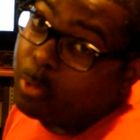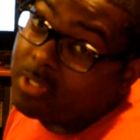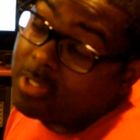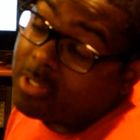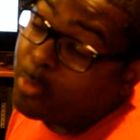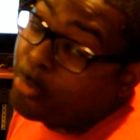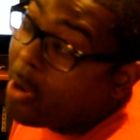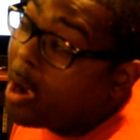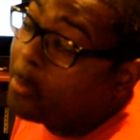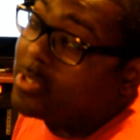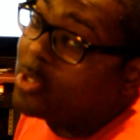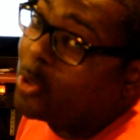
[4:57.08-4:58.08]
which is the
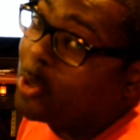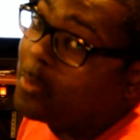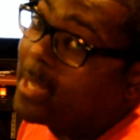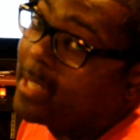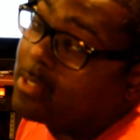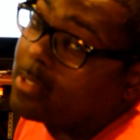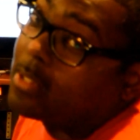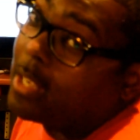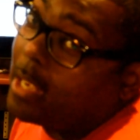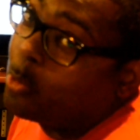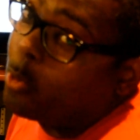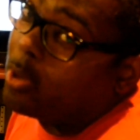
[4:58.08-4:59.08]
proper term, not just
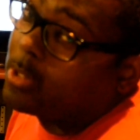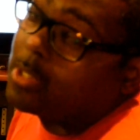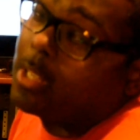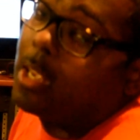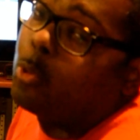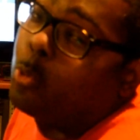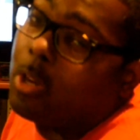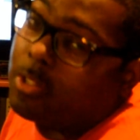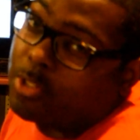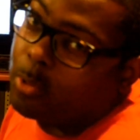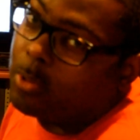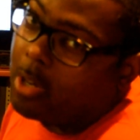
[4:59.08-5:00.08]
Cakewalk. It's Cakewalk
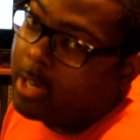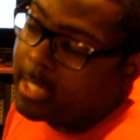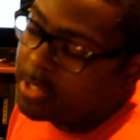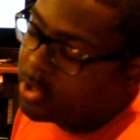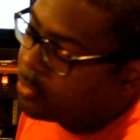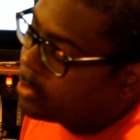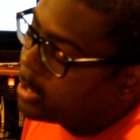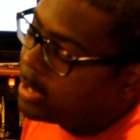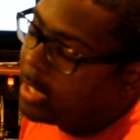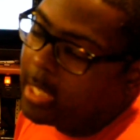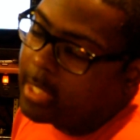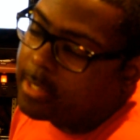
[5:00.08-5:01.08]
Sonar X3.
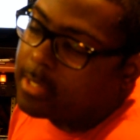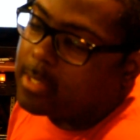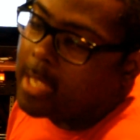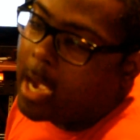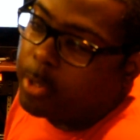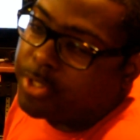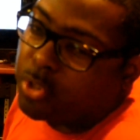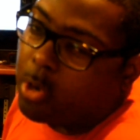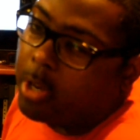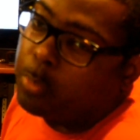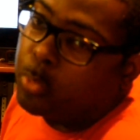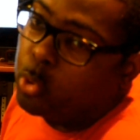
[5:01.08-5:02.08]
This is how it started